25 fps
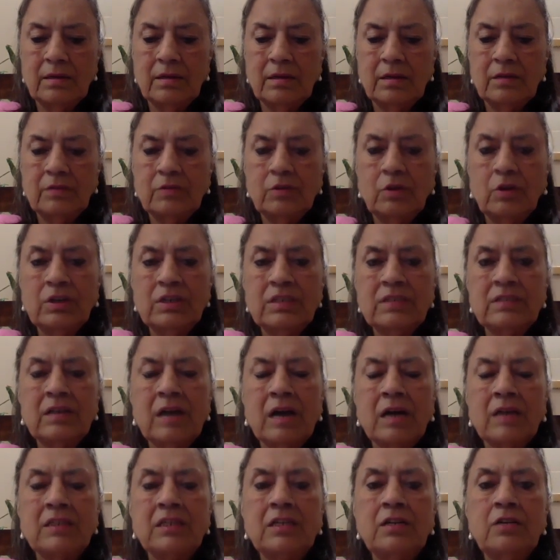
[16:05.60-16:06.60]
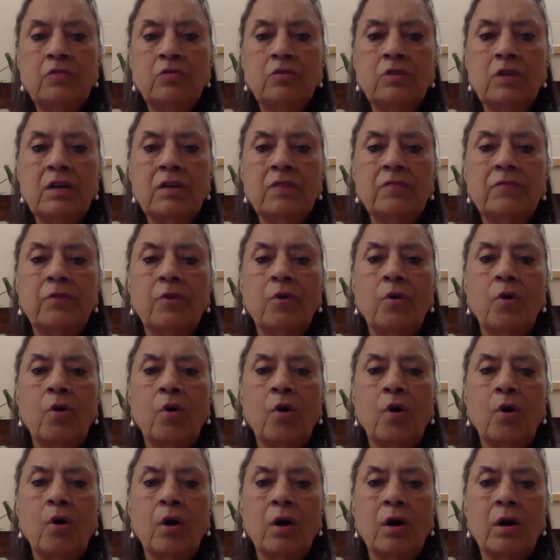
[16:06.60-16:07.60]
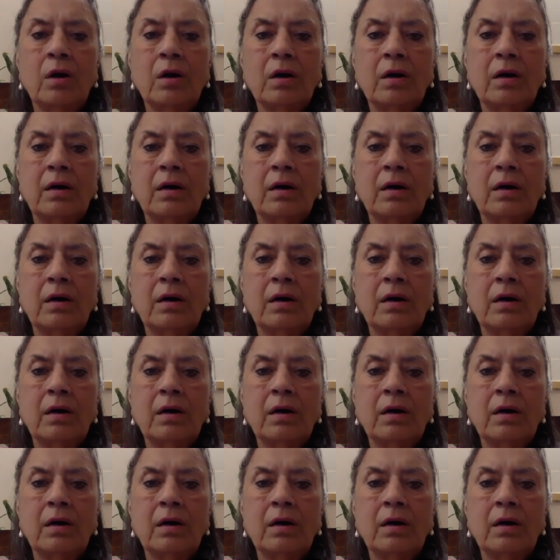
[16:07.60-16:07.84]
So he started looking for